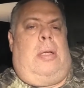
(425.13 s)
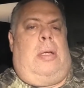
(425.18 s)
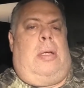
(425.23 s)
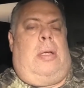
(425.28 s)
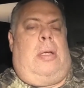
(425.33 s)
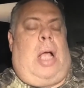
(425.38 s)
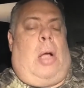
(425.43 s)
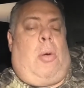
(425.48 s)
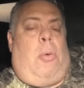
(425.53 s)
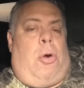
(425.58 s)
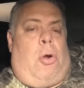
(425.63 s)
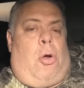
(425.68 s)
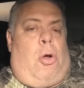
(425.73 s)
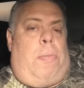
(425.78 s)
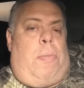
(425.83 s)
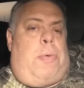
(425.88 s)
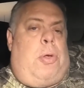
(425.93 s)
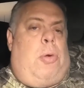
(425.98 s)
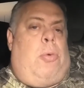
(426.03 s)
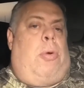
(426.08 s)
I would
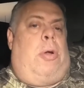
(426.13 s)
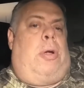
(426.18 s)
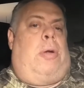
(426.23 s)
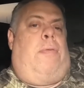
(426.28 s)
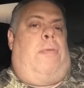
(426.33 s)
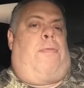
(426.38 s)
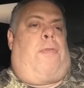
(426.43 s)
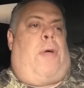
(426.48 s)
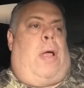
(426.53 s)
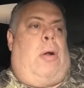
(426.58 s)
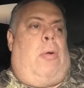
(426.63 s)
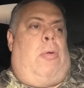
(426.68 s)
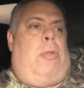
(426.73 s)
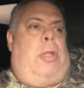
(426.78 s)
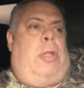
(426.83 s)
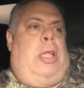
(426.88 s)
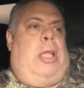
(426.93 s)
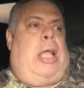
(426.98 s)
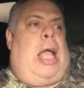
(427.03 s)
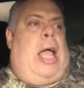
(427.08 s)
hope you would follow
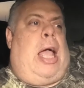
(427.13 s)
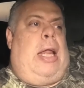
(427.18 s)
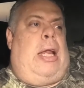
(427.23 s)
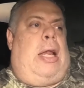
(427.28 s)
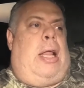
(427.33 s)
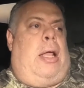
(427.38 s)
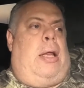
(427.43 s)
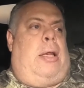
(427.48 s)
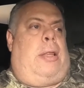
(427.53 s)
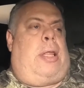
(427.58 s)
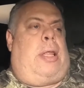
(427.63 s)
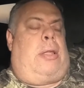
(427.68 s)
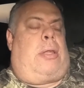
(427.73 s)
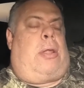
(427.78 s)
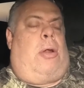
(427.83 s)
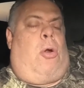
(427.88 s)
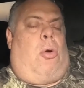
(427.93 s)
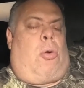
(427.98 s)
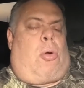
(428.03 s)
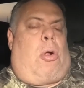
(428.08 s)
the guidelines that the
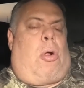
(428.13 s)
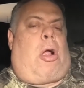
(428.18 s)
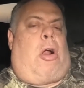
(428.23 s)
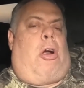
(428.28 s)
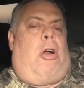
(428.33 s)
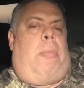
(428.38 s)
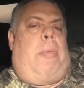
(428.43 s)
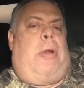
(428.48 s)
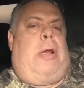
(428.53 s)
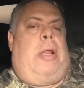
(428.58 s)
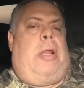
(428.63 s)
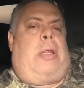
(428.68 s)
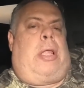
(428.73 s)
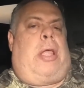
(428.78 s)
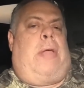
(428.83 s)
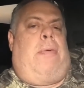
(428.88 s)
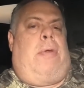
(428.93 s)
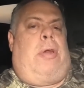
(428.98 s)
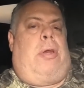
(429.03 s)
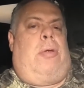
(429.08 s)
local government is
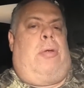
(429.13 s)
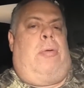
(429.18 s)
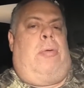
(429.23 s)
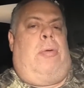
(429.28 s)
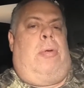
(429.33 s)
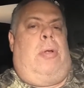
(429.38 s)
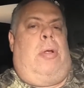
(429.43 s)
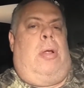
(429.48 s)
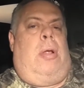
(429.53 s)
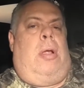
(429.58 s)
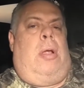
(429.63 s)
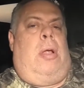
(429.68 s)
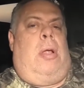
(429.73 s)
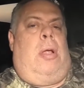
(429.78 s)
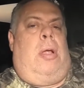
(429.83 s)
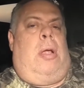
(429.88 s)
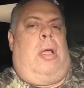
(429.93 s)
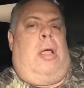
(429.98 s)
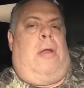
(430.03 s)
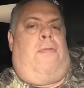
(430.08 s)
giving you,
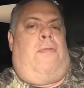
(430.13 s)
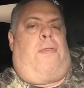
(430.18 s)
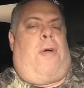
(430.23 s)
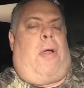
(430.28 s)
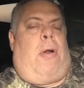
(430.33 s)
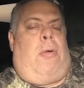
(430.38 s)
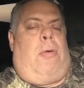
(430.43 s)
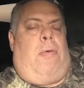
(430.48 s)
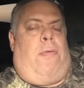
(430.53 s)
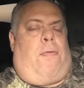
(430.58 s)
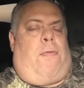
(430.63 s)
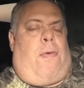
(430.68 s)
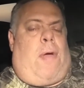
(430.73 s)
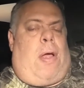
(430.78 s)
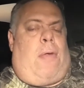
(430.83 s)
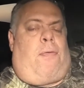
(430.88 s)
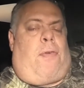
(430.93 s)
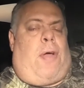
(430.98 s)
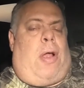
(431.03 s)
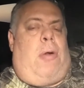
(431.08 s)
and follow
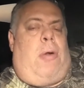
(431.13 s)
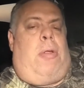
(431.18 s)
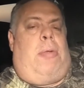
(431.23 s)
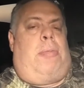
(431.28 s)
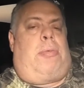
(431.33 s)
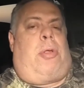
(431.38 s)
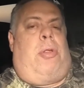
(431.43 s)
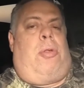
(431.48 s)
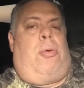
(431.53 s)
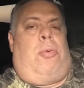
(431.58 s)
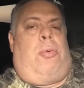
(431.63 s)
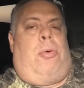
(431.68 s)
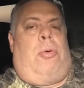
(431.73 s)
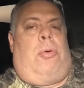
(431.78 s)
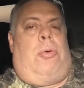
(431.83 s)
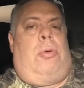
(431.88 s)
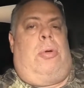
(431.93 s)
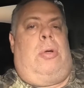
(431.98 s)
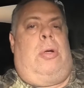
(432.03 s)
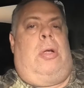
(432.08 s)
them to the
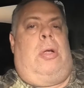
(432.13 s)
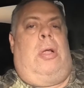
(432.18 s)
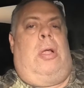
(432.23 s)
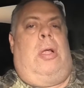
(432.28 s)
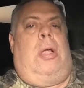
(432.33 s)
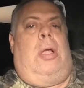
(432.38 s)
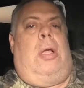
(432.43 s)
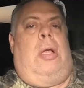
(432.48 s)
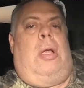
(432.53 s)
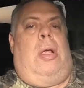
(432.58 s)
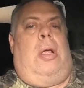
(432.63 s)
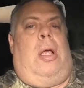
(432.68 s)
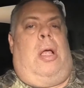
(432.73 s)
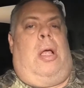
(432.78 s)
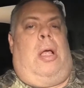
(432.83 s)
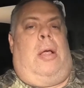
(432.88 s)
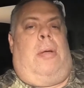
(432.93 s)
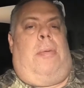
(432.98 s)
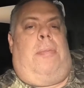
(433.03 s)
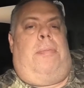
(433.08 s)
rule.
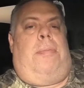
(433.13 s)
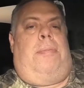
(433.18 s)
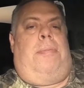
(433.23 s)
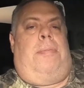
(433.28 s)
I